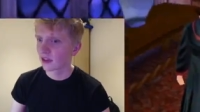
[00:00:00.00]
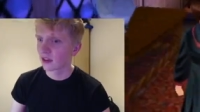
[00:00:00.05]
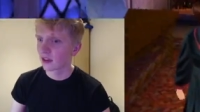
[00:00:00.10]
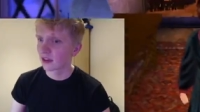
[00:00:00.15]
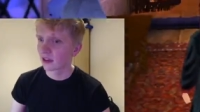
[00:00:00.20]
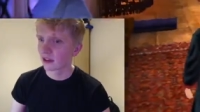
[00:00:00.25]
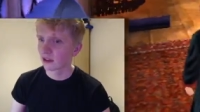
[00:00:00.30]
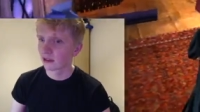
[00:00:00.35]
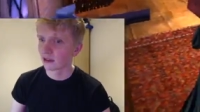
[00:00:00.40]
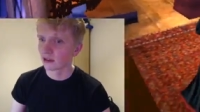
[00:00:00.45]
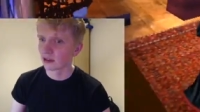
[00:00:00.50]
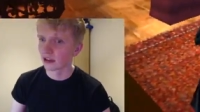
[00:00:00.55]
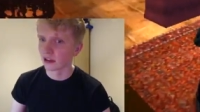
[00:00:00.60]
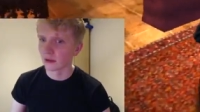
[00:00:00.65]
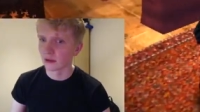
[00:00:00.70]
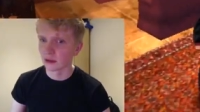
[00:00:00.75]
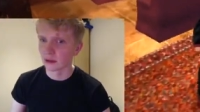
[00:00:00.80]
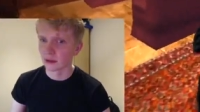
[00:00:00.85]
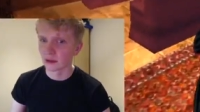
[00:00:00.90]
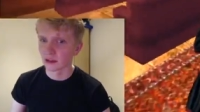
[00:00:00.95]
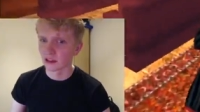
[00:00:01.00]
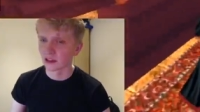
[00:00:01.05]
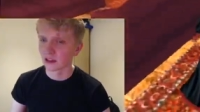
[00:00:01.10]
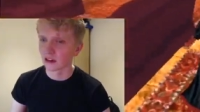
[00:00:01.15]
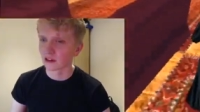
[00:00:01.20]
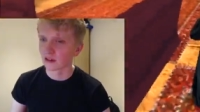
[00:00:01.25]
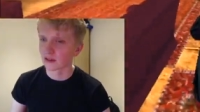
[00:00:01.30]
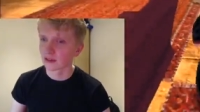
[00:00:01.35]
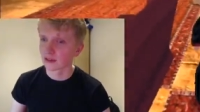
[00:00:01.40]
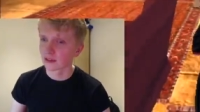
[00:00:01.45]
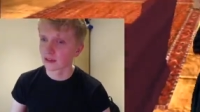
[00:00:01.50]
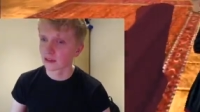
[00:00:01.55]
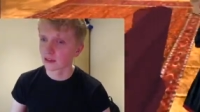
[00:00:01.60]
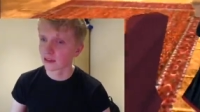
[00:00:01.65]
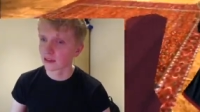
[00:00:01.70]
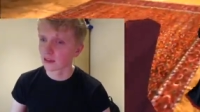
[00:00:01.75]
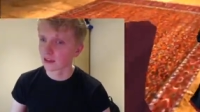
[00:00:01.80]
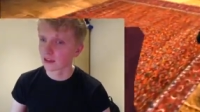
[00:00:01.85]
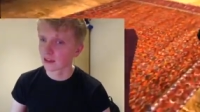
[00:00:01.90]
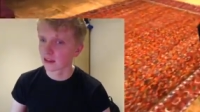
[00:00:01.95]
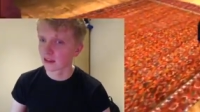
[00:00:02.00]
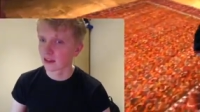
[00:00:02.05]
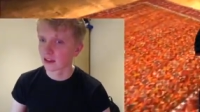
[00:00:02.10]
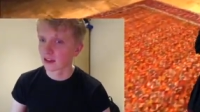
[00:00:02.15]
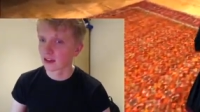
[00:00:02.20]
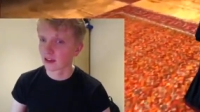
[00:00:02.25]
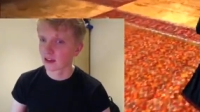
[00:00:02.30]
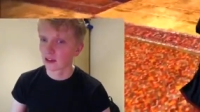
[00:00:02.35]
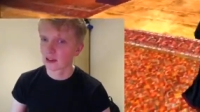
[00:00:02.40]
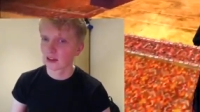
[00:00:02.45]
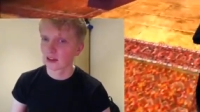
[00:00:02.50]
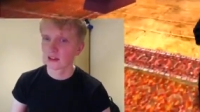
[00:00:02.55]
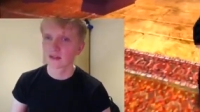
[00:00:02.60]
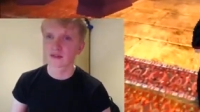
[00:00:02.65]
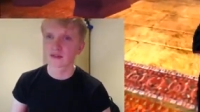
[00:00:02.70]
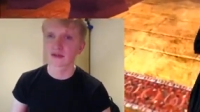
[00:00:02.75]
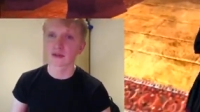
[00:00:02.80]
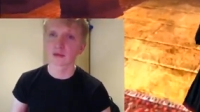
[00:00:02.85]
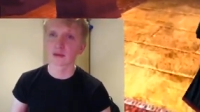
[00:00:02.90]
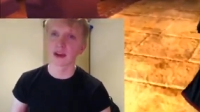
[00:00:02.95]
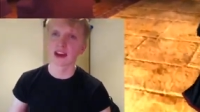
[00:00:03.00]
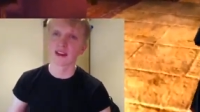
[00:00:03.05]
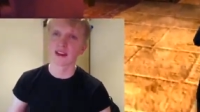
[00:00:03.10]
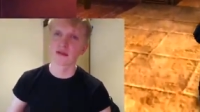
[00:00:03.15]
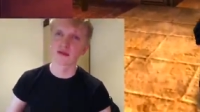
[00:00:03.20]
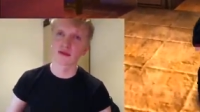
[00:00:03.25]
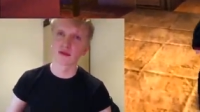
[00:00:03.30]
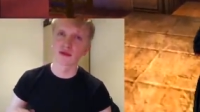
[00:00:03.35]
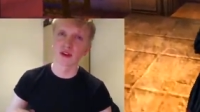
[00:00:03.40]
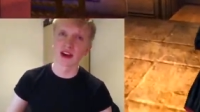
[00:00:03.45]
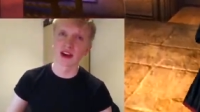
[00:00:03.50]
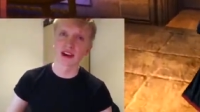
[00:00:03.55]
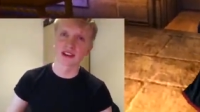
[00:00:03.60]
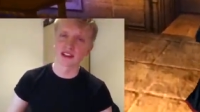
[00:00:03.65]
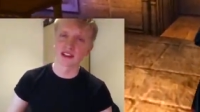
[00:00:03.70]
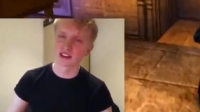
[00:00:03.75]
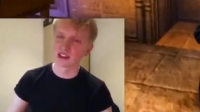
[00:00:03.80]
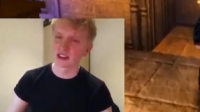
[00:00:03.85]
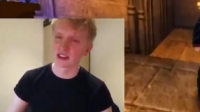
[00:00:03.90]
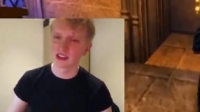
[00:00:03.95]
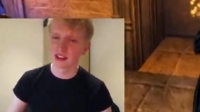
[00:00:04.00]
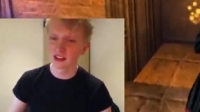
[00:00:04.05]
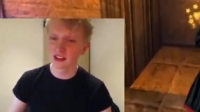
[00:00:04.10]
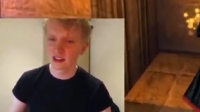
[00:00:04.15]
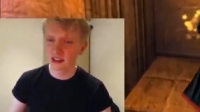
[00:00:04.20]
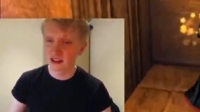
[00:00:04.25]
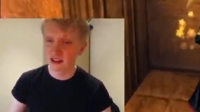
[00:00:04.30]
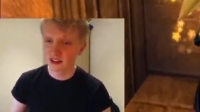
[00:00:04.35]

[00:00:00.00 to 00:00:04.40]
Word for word: I redeemed myself from getting wrecked as a kid.